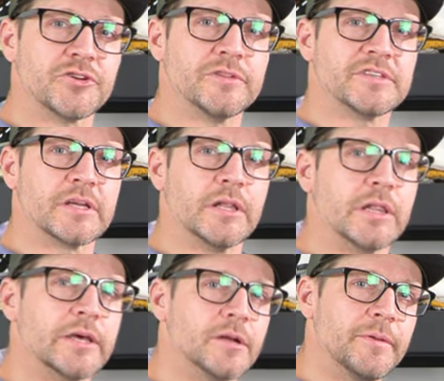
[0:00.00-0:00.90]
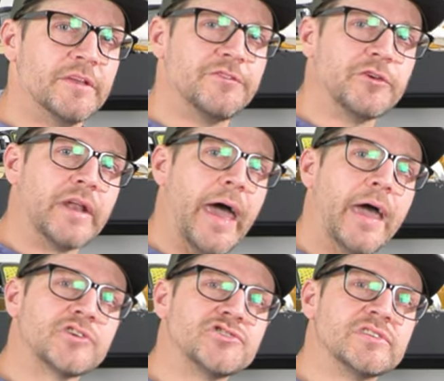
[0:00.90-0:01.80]
turn this thing a little bit so you can
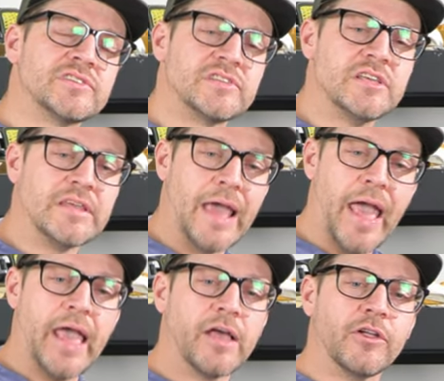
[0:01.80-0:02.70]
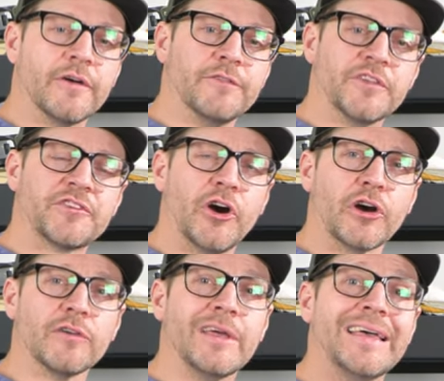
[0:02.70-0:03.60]
actually see the angle of this
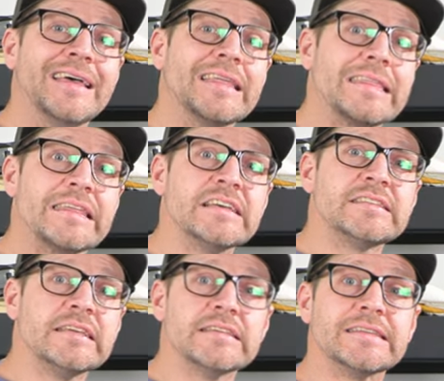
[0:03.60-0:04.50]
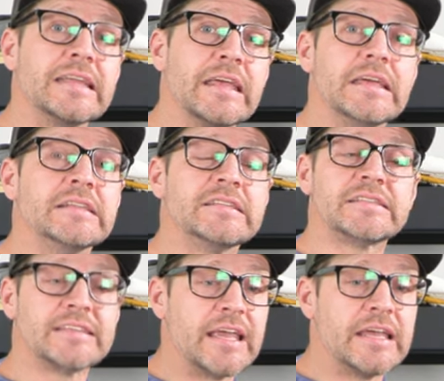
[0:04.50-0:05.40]
car. This is an
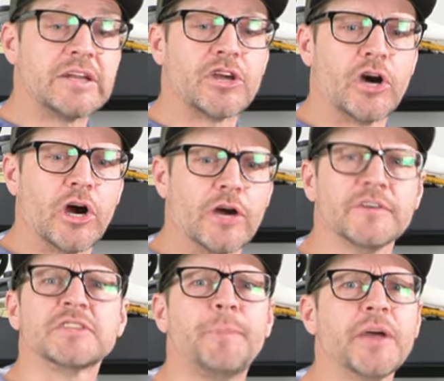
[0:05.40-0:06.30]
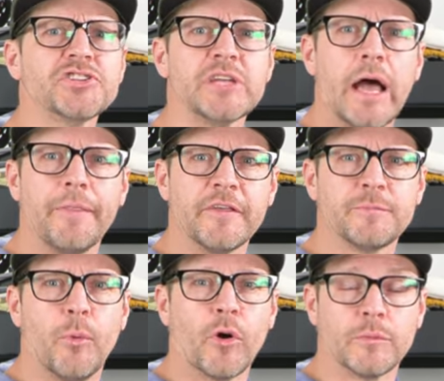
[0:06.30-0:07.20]
insane car, especially on this
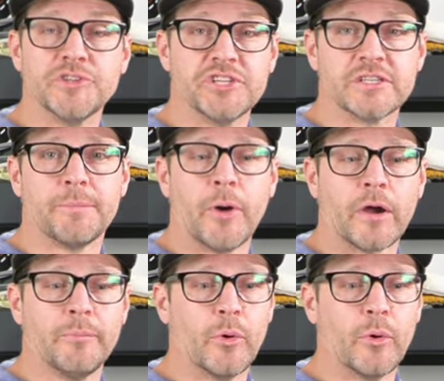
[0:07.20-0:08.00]
board, which is a park